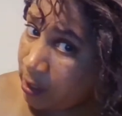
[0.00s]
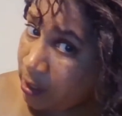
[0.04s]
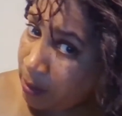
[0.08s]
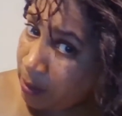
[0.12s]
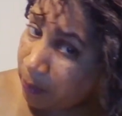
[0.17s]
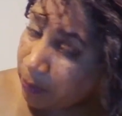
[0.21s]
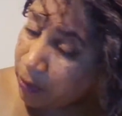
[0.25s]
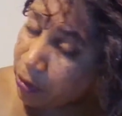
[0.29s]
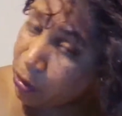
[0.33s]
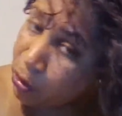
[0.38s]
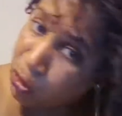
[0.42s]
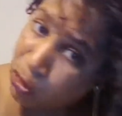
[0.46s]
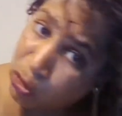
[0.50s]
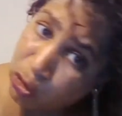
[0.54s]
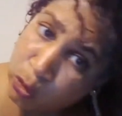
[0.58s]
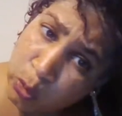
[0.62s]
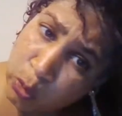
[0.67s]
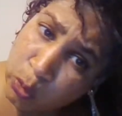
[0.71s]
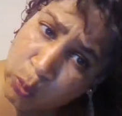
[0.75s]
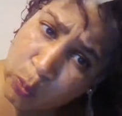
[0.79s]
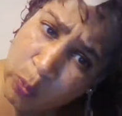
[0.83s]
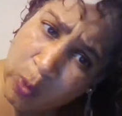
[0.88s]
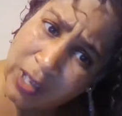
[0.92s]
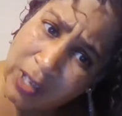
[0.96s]
But you do
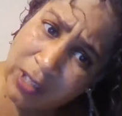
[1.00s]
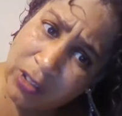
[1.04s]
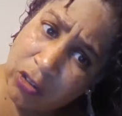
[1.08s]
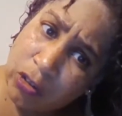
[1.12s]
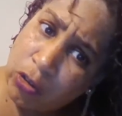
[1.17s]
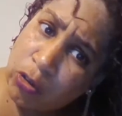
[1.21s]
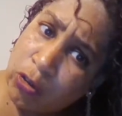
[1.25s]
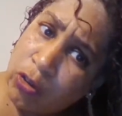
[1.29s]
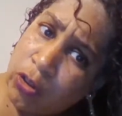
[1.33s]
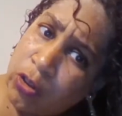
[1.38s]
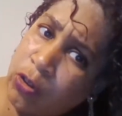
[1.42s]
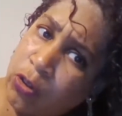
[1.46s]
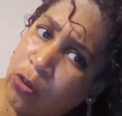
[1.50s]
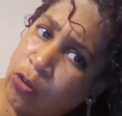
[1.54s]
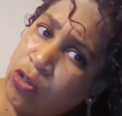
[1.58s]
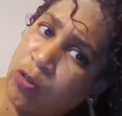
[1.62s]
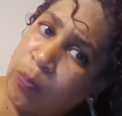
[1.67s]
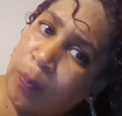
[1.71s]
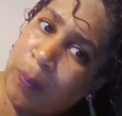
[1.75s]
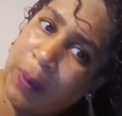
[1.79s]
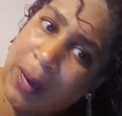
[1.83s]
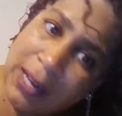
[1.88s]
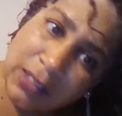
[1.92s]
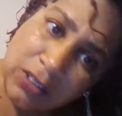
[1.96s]
want to,
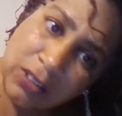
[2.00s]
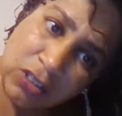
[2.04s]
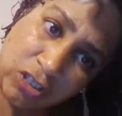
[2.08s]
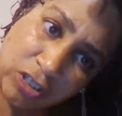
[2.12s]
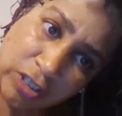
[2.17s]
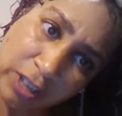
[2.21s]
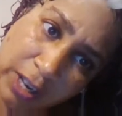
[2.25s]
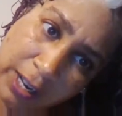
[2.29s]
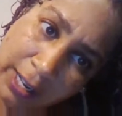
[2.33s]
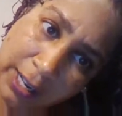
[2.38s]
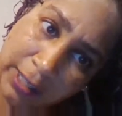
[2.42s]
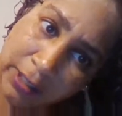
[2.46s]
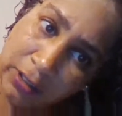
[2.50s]
spot check.